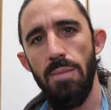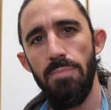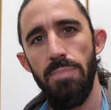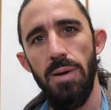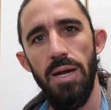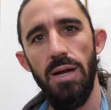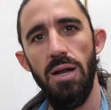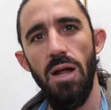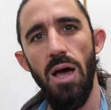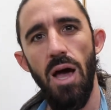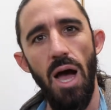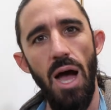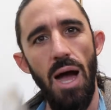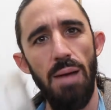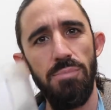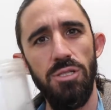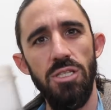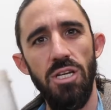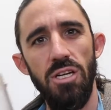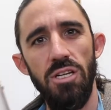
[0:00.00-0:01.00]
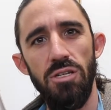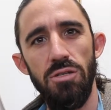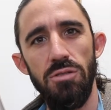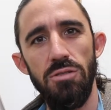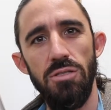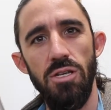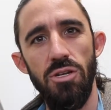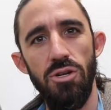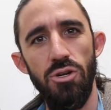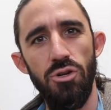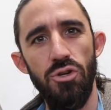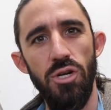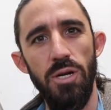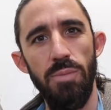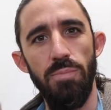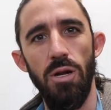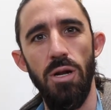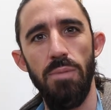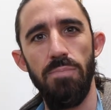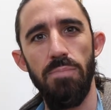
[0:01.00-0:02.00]
but I'm just gonna use the
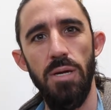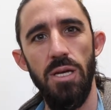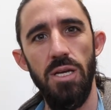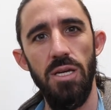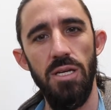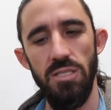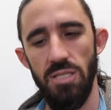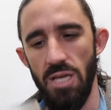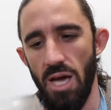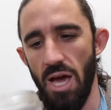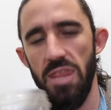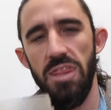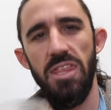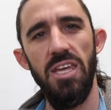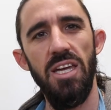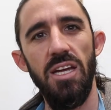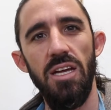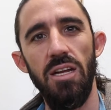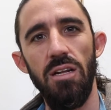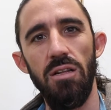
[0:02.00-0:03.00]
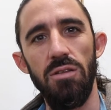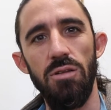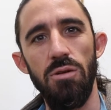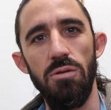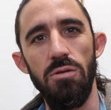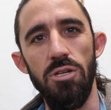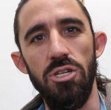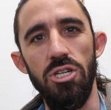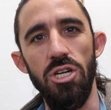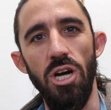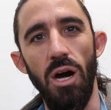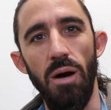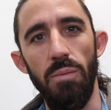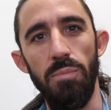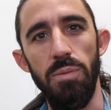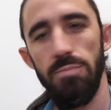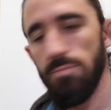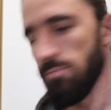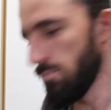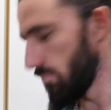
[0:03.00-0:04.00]
NutriBullet because I think it'll do the
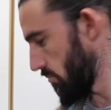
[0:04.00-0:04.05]
job.